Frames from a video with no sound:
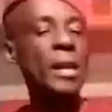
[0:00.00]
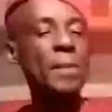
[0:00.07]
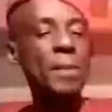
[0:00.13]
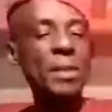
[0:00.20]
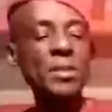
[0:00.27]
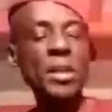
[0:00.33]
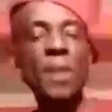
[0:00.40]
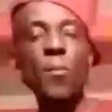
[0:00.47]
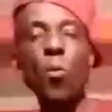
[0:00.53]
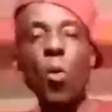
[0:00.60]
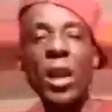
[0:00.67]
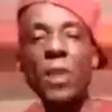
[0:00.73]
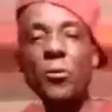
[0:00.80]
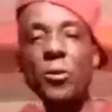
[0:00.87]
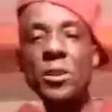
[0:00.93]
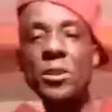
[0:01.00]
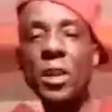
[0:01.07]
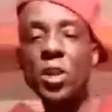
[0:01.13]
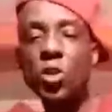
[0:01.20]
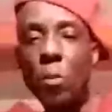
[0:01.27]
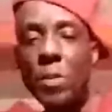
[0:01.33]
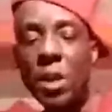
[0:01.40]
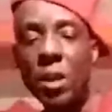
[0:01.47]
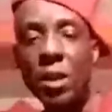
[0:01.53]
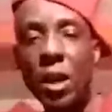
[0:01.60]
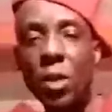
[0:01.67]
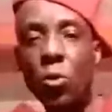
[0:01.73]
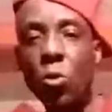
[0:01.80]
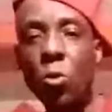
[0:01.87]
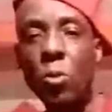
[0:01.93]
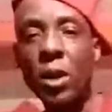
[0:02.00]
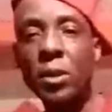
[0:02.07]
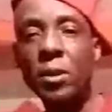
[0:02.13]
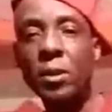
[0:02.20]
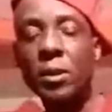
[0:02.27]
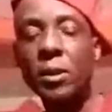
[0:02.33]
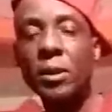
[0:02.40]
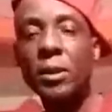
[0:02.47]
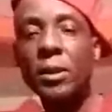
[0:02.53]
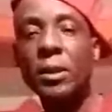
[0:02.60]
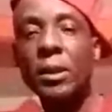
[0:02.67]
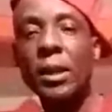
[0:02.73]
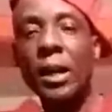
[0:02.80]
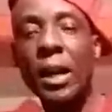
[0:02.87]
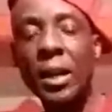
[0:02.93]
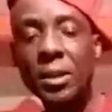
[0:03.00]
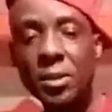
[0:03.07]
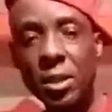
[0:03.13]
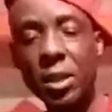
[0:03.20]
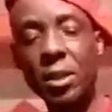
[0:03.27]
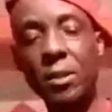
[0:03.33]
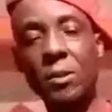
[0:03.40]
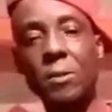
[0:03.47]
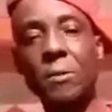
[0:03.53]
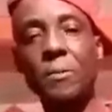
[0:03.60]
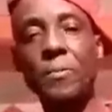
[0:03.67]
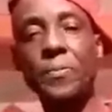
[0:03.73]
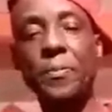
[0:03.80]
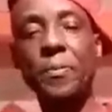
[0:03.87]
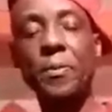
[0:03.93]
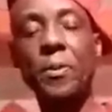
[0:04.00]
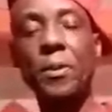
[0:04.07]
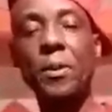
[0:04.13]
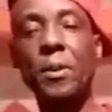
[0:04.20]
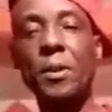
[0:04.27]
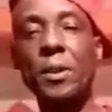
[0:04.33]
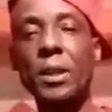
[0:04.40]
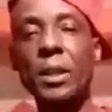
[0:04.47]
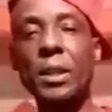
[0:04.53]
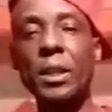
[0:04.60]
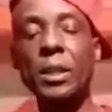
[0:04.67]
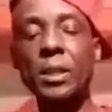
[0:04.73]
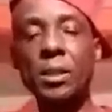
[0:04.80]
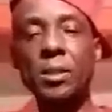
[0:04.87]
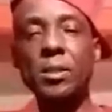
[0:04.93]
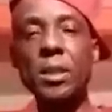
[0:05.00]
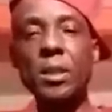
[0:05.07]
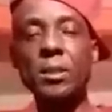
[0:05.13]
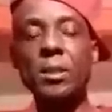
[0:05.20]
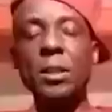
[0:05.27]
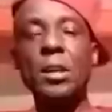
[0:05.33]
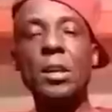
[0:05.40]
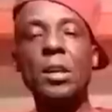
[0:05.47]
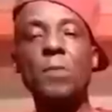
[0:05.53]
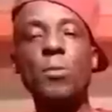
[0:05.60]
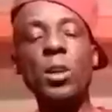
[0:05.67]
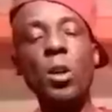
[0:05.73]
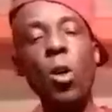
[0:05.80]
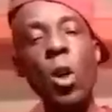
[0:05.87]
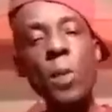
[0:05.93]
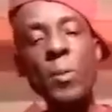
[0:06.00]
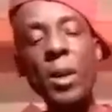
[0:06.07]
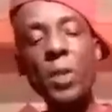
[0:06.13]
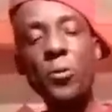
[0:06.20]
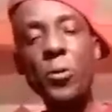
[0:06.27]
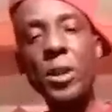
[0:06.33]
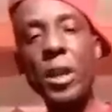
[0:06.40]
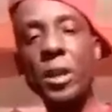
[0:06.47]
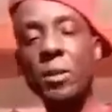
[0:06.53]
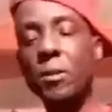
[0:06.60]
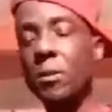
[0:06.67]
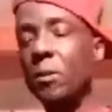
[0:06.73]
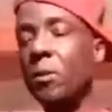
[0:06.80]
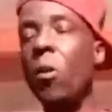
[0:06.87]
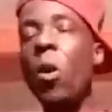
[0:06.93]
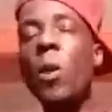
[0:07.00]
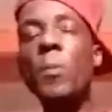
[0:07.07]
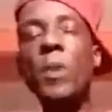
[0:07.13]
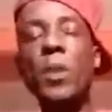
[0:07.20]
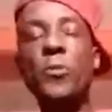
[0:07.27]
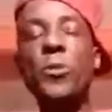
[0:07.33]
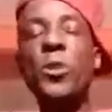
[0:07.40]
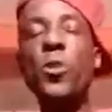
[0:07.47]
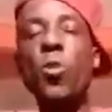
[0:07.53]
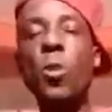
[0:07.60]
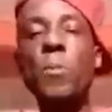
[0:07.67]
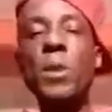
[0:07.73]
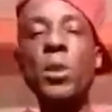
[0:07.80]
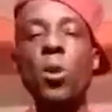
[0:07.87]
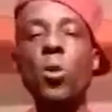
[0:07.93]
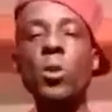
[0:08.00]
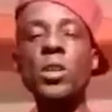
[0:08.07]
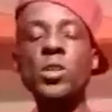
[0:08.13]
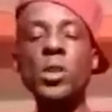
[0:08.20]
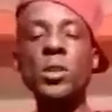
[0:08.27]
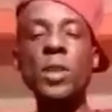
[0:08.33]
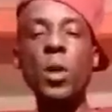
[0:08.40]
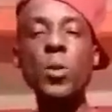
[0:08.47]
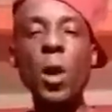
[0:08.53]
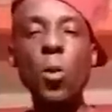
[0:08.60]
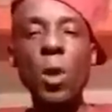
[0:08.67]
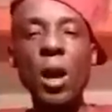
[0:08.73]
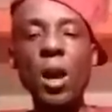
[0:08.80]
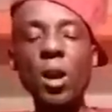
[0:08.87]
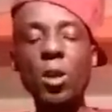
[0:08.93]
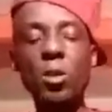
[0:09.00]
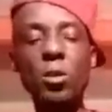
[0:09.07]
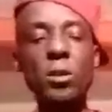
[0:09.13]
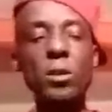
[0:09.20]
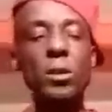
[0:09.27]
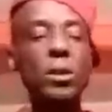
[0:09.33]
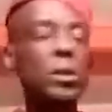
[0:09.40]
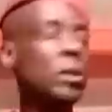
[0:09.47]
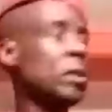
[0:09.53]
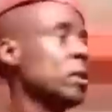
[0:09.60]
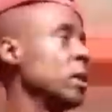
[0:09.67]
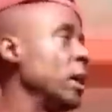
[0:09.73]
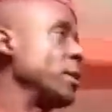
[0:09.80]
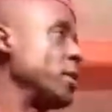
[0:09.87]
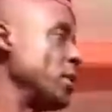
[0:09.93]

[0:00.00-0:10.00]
you. And my same wife is a Jamaican woman mm-hmm. and thing in a scene. But yeah. I'm get forget, I'm get for know me now. He said that we are I